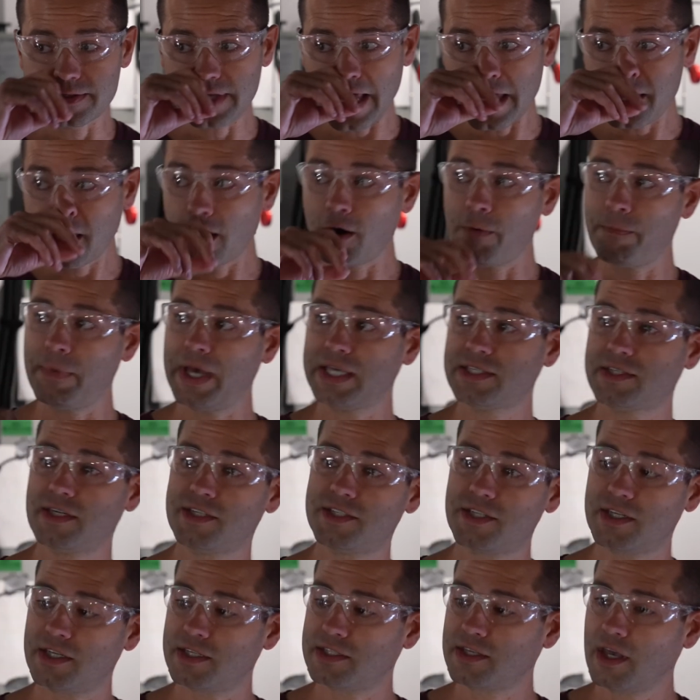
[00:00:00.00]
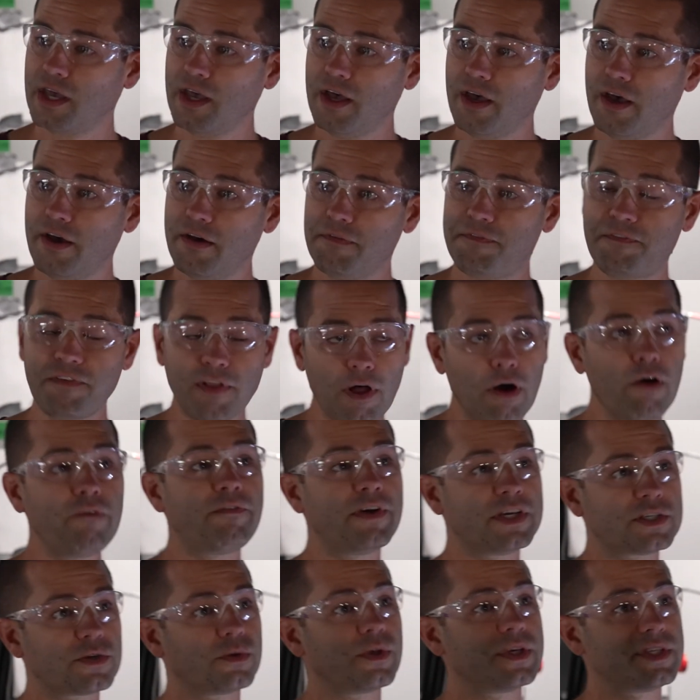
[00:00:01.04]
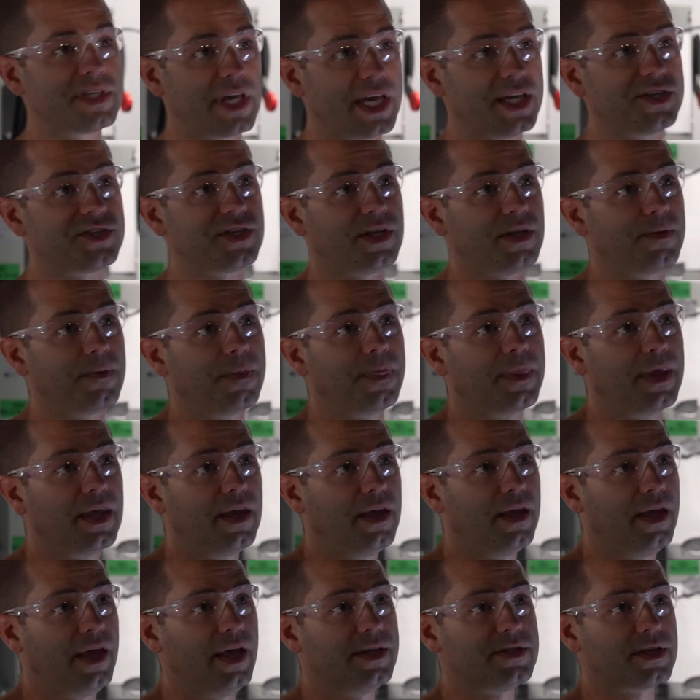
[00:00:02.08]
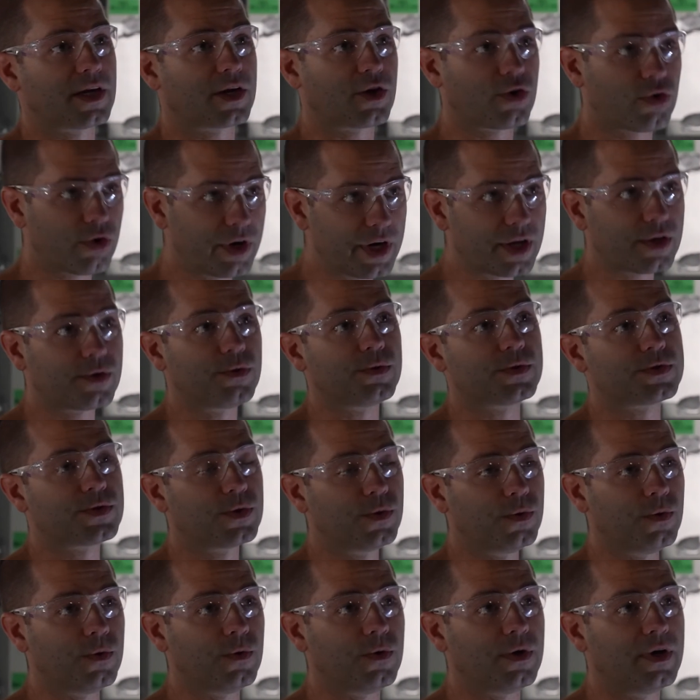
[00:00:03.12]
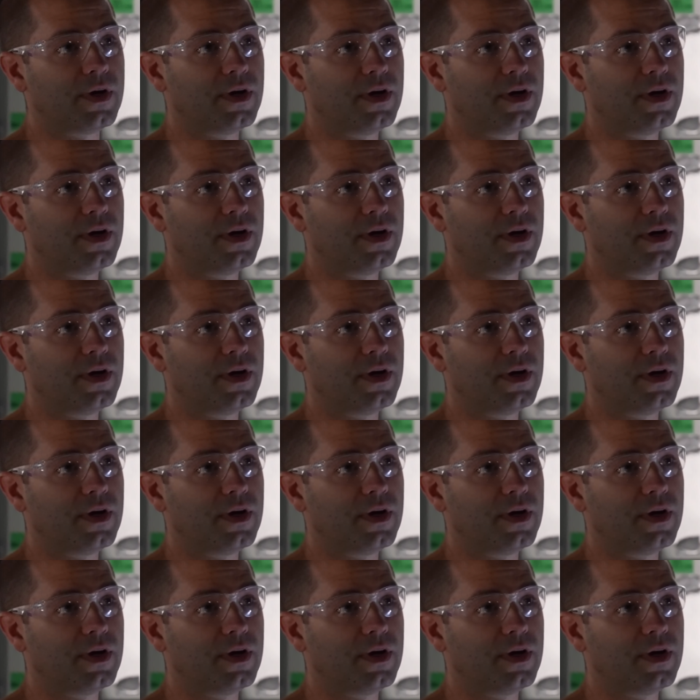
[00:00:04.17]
take-home message is flow visualization is a critical tool